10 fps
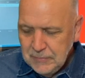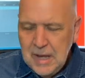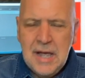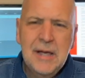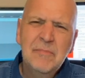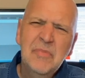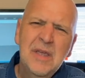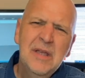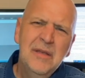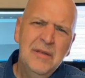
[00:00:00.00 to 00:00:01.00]

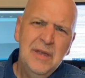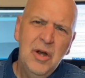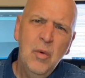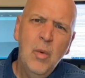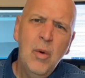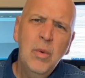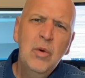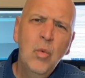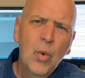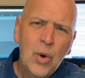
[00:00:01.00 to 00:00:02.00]
what we
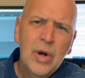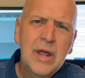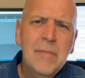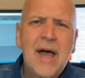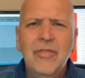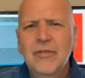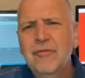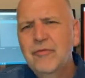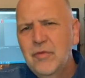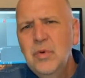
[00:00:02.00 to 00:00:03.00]
worry about, the
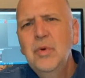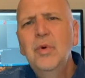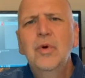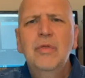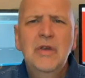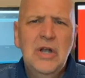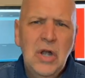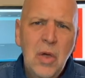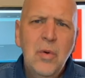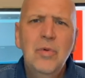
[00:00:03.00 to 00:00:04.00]
food and the
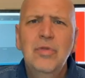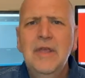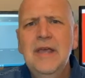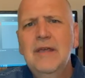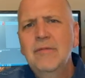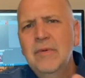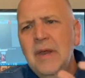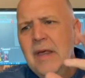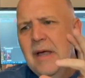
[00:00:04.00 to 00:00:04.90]
clothing and